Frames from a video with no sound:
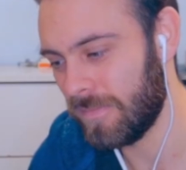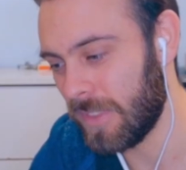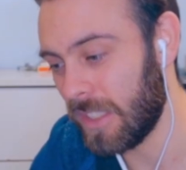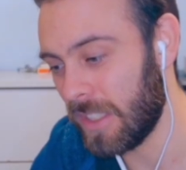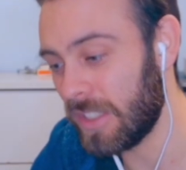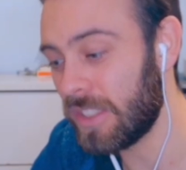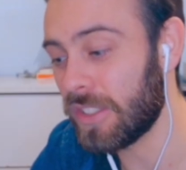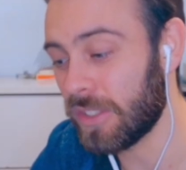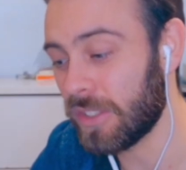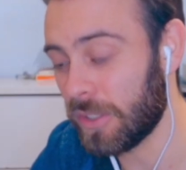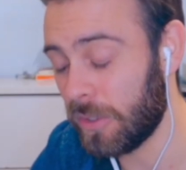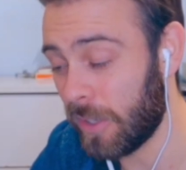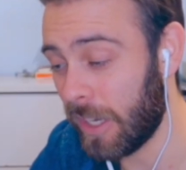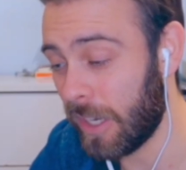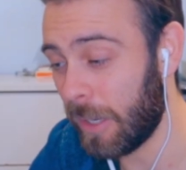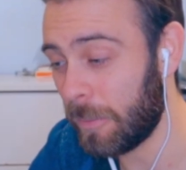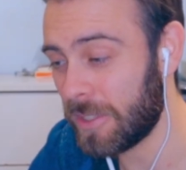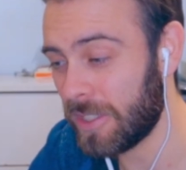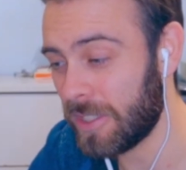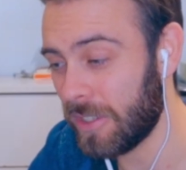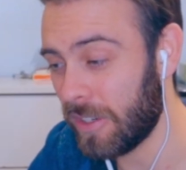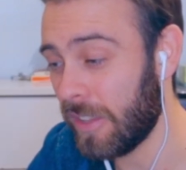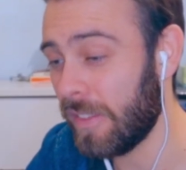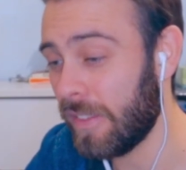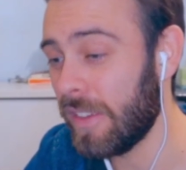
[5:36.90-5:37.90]
This is a good
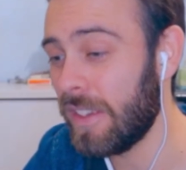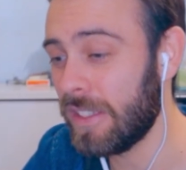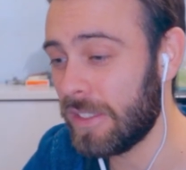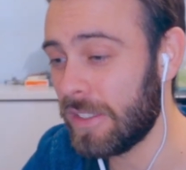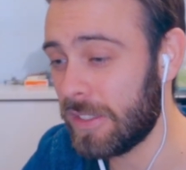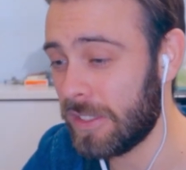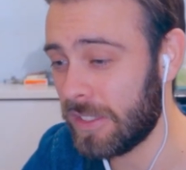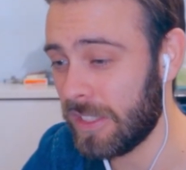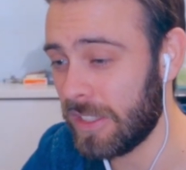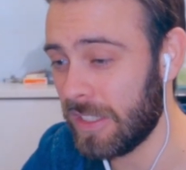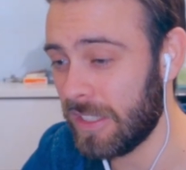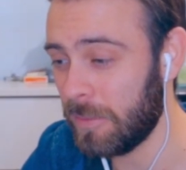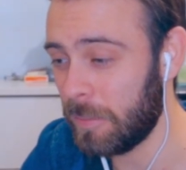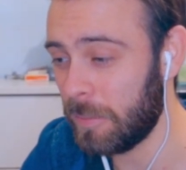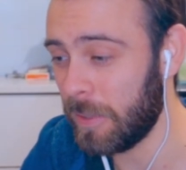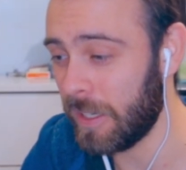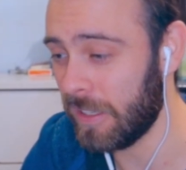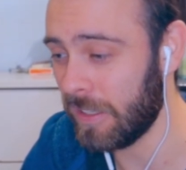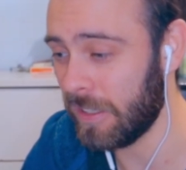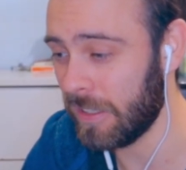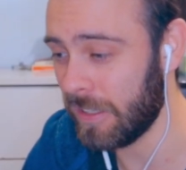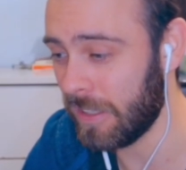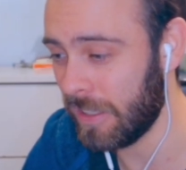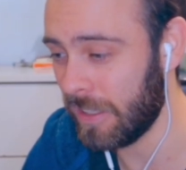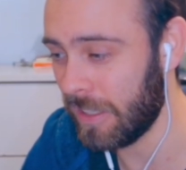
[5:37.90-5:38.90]
episode. I think this is slightly
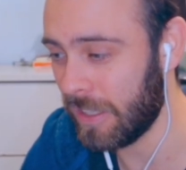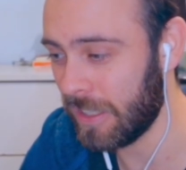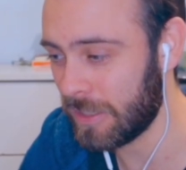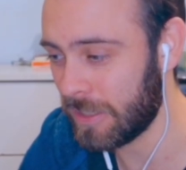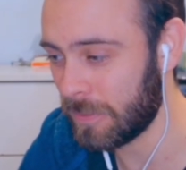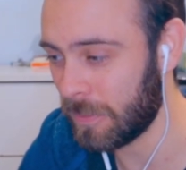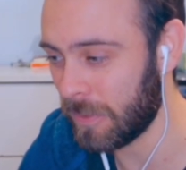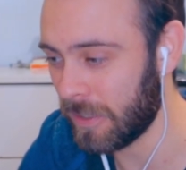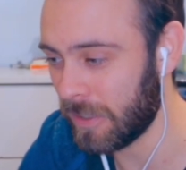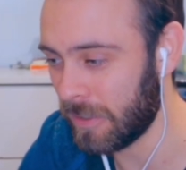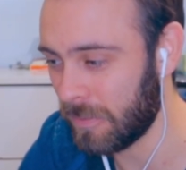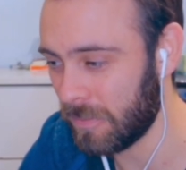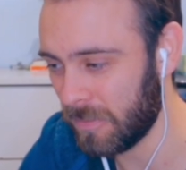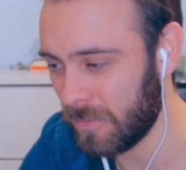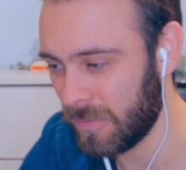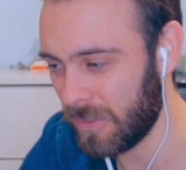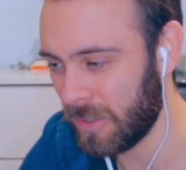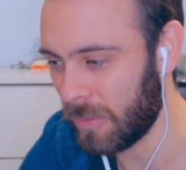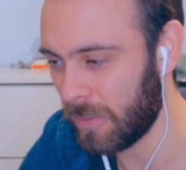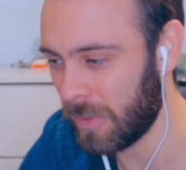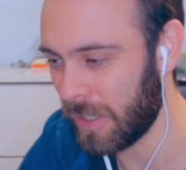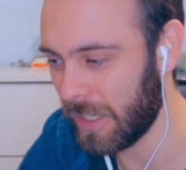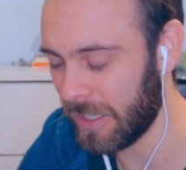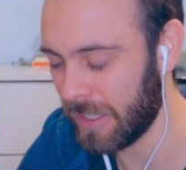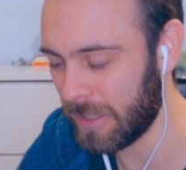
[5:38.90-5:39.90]
better than the last one, the
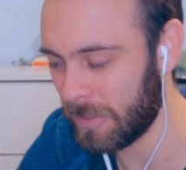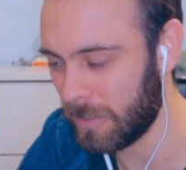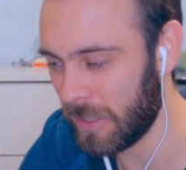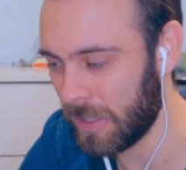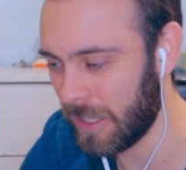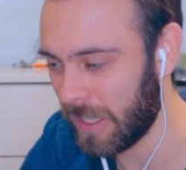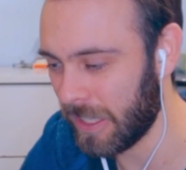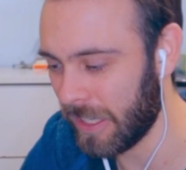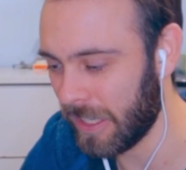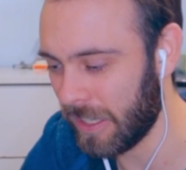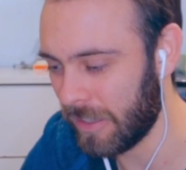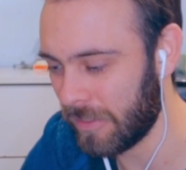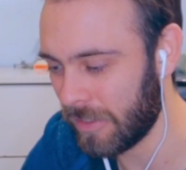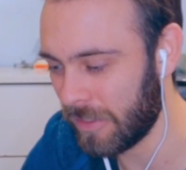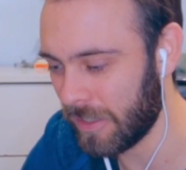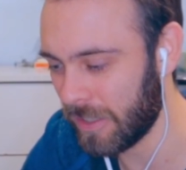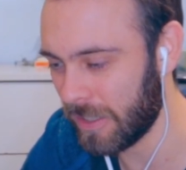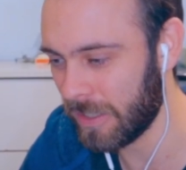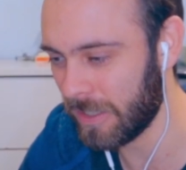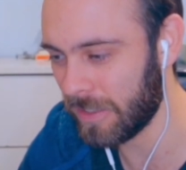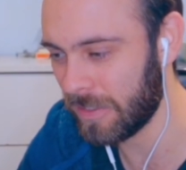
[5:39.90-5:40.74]
way it's playing out right